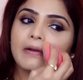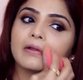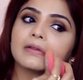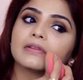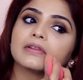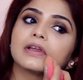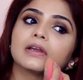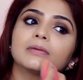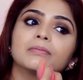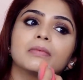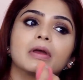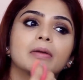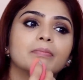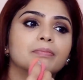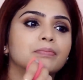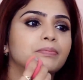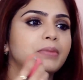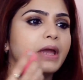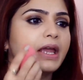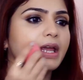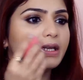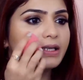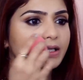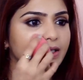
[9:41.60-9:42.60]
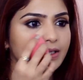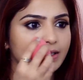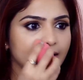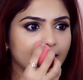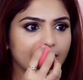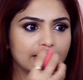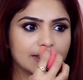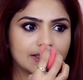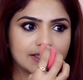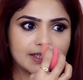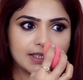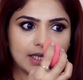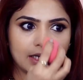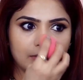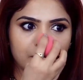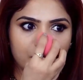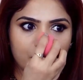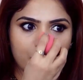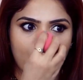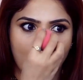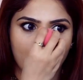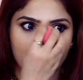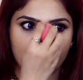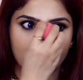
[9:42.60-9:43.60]
that my base is set
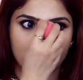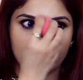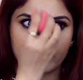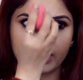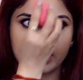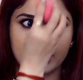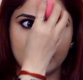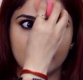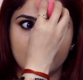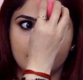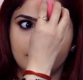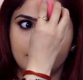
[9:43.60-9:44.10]
properly.